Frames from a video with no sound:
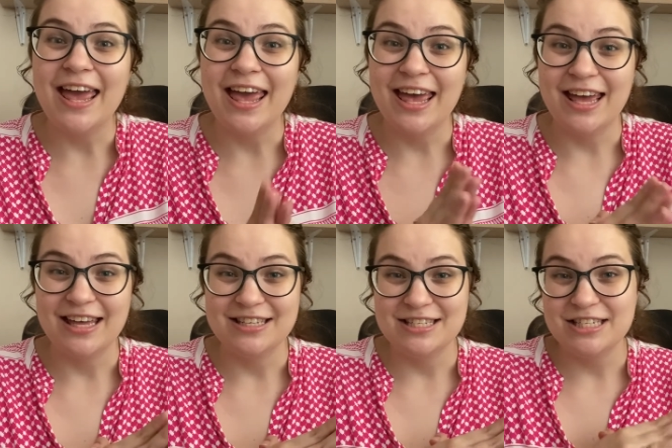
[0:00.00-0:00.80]

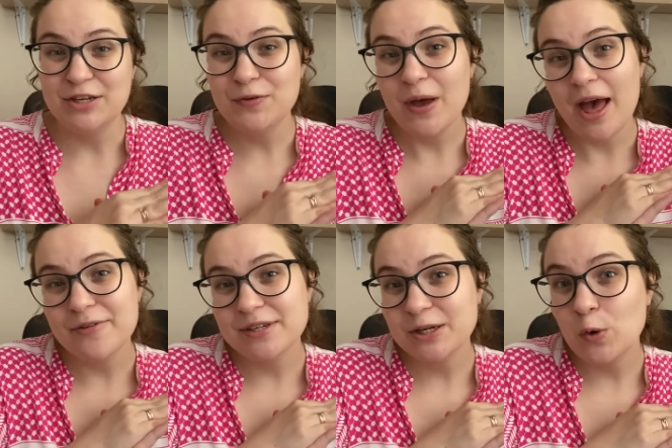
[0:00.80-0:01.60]
And if you
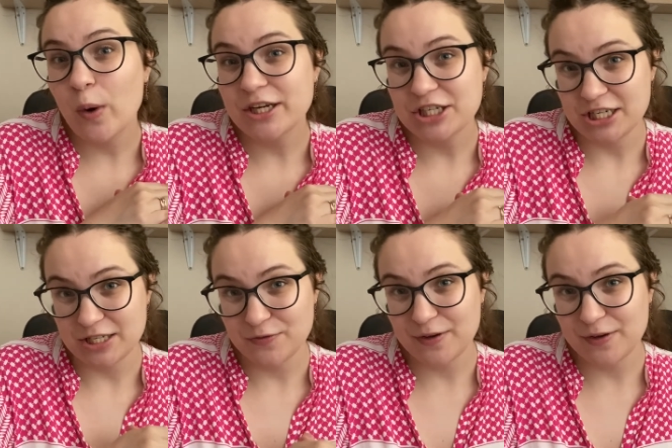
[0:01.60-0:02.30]
have any questions,